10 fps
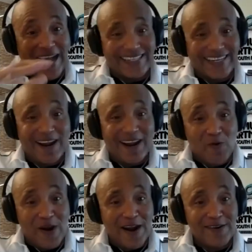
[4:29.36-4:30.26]
to that
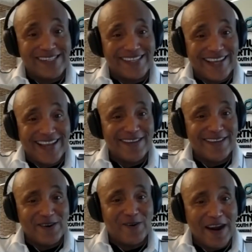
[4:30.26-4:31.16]
awareness thing.
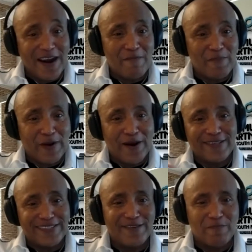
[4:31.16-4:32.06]
Your
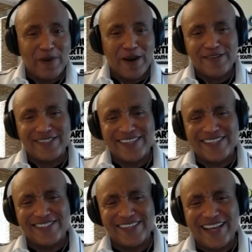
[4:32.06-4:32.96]
grandparents and your parents
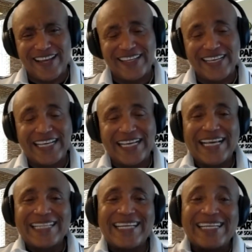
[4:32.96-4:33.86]
teach you like,
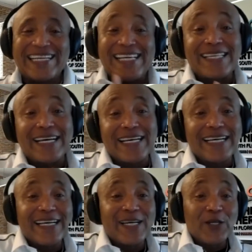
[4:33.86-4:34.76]
there's either
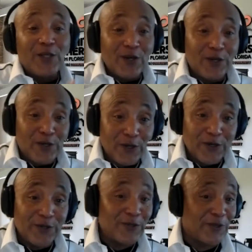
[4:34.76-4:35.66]
look good or
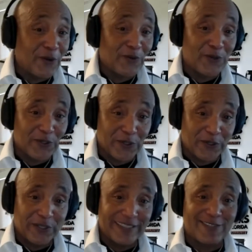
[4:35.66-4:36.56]
you don't look good.
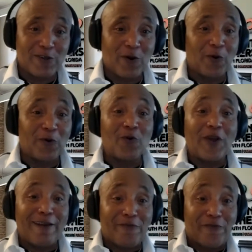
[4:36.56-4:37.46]
So you got
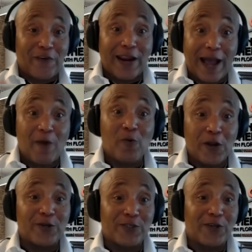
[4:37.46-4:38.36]
to figure out what
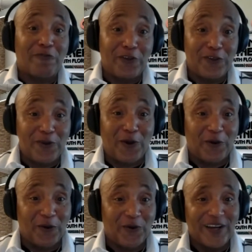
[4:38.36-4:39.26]
looks good for
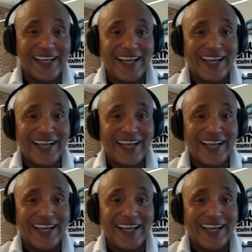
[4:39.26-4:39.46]
you. Yes.